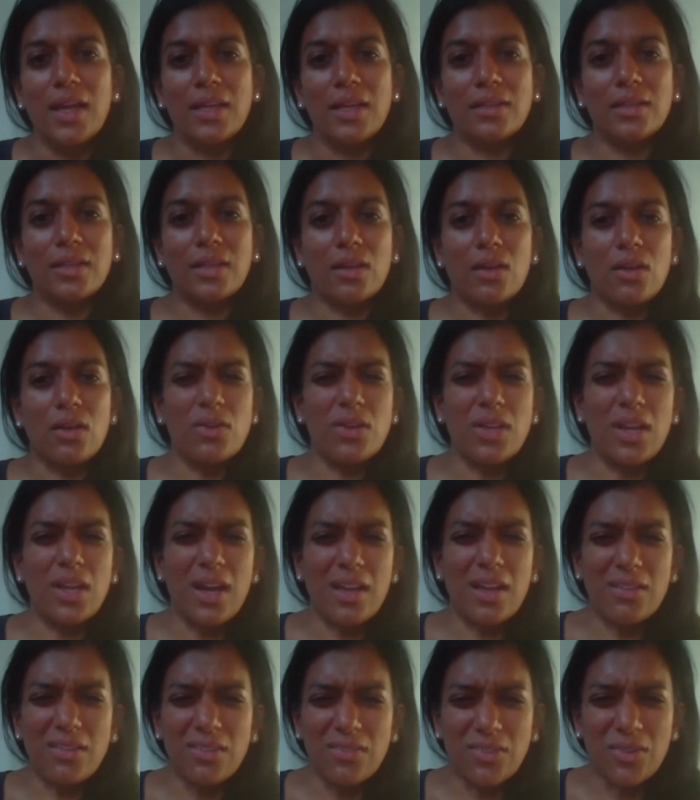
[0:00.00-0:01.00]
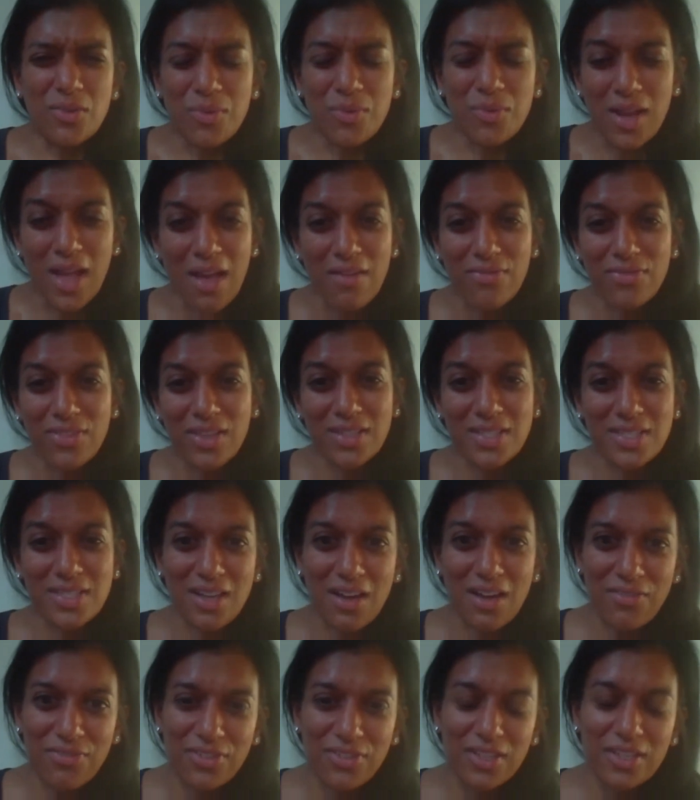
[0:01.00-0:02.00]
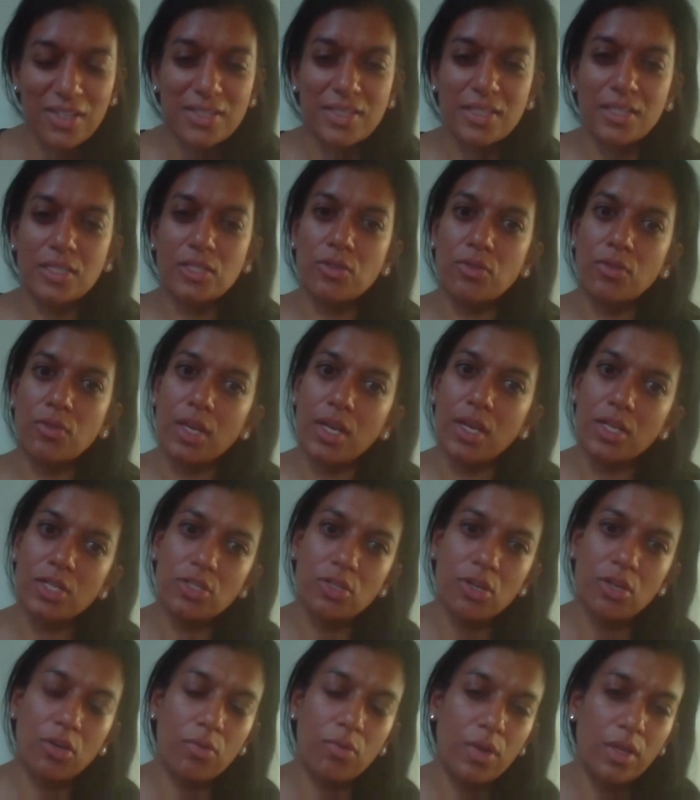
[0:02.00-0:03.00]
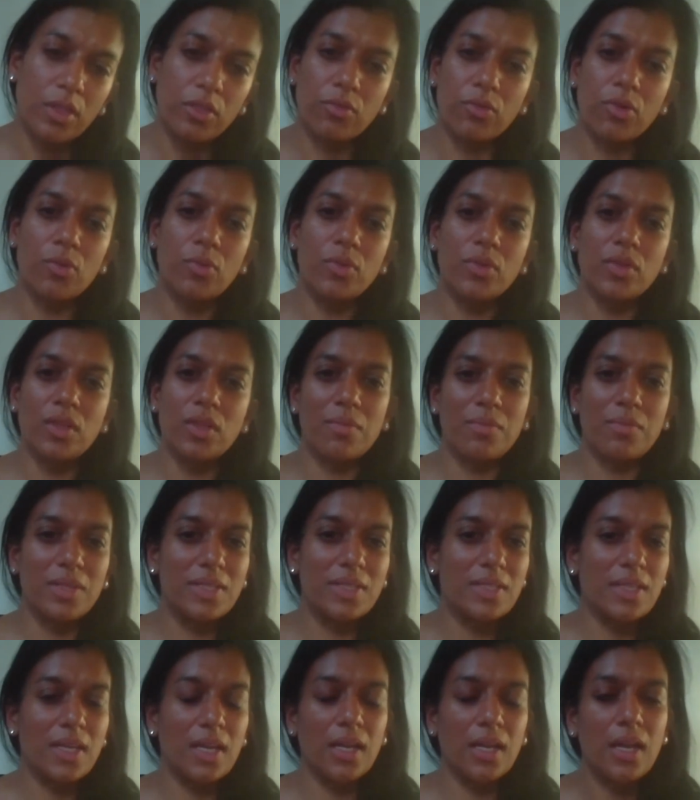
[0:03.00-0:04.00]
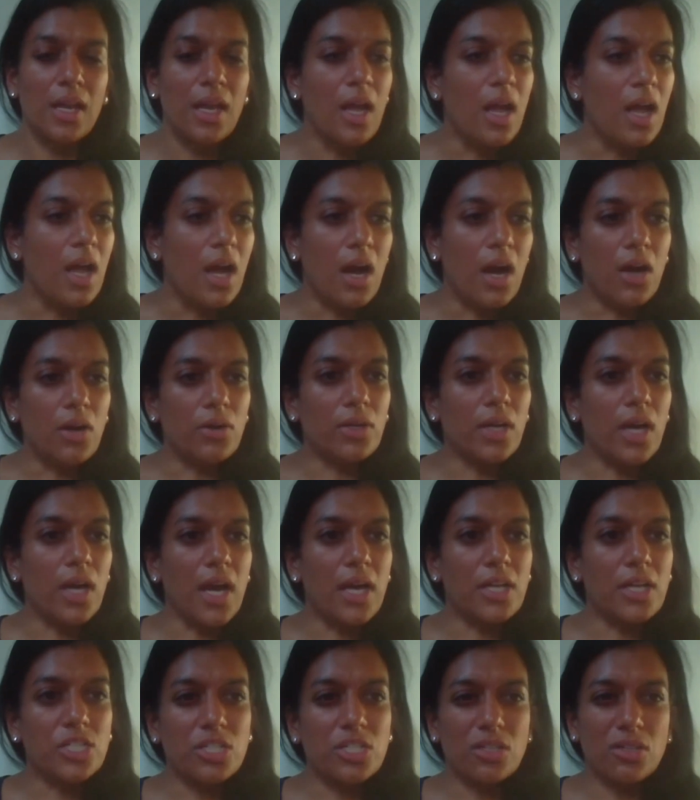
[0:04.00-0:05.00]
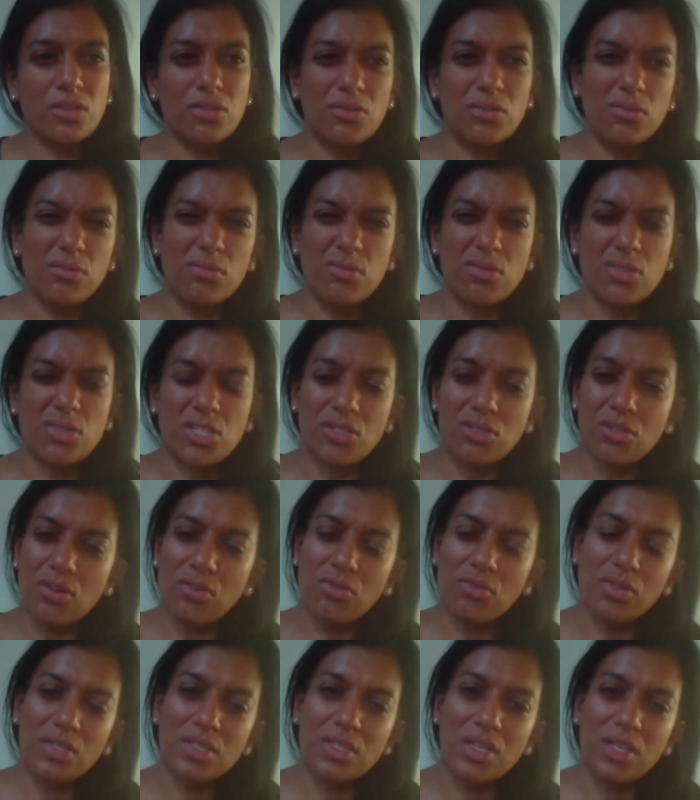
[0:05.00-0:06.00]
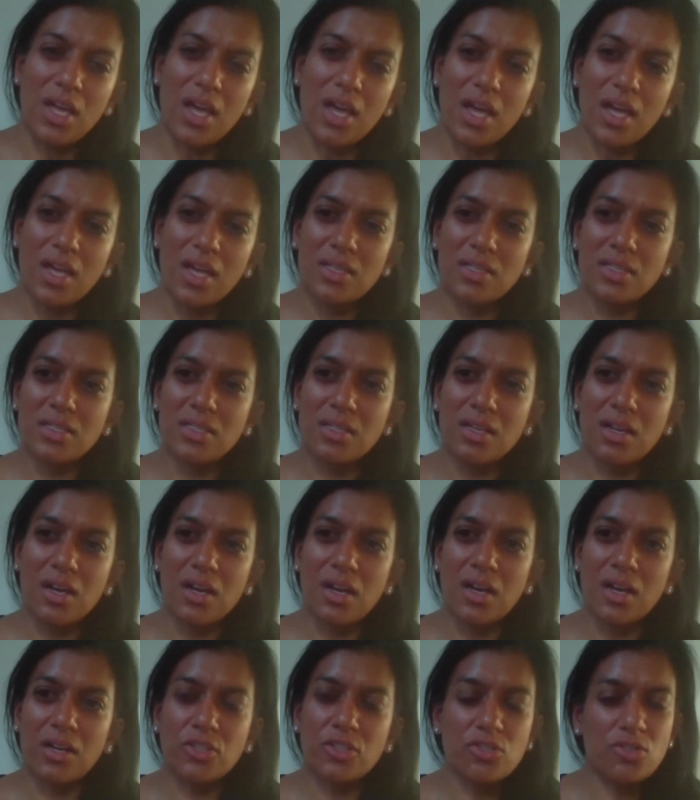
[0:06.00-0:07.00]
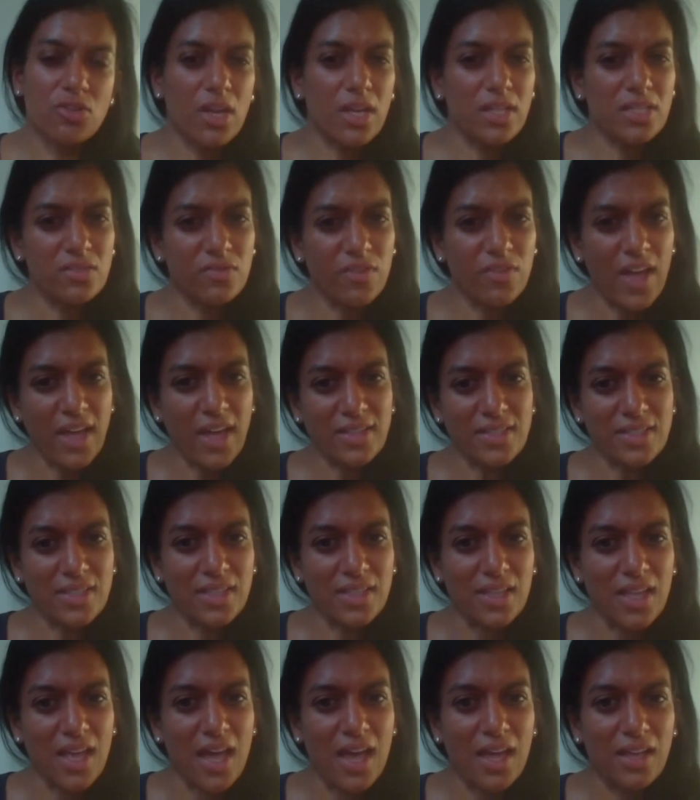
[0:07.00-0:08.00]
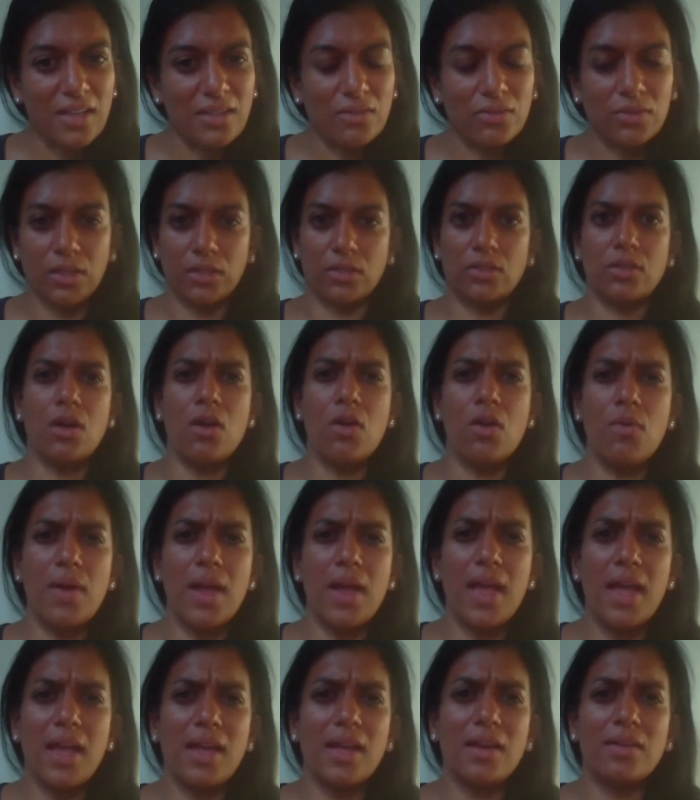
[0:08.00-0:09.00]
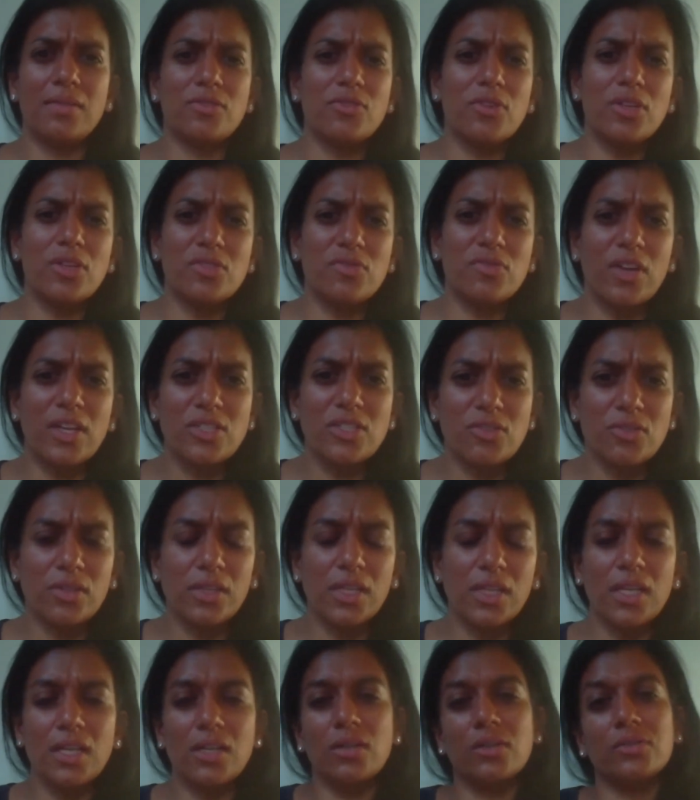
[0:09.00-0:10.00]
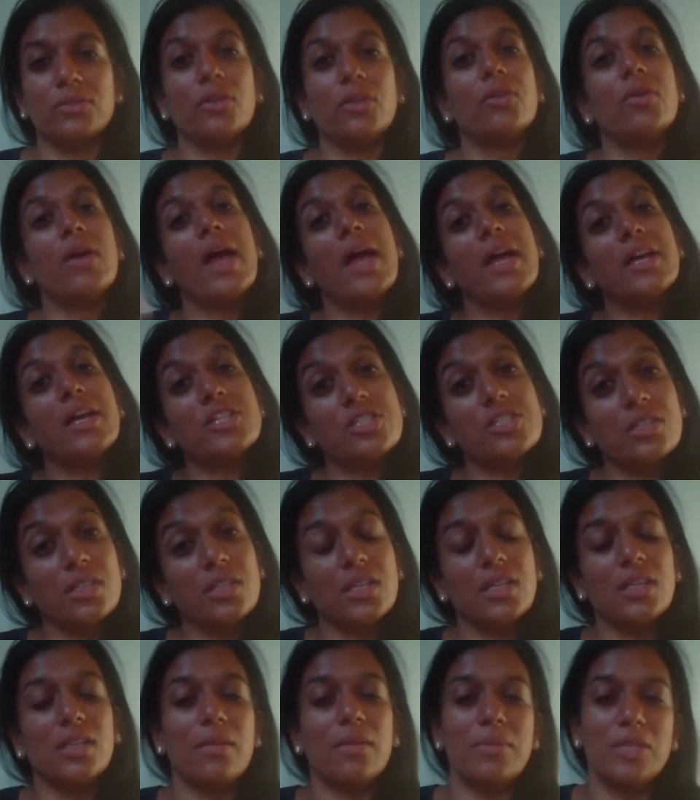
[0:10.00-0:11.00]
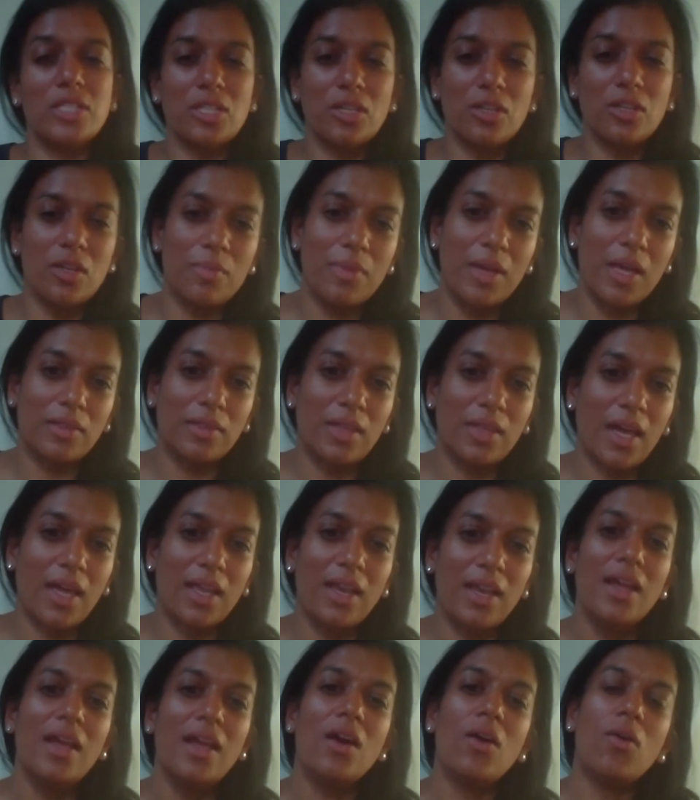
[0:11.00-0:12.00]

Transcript: And they're like, oh yeah, I don't even know what half that stuff is. And so then I start going through with them and saying, oh gosh, you know, do you know this has trans fats in that? And they're like, no way, trans fats are illegal. No, actually, let me tell you about that.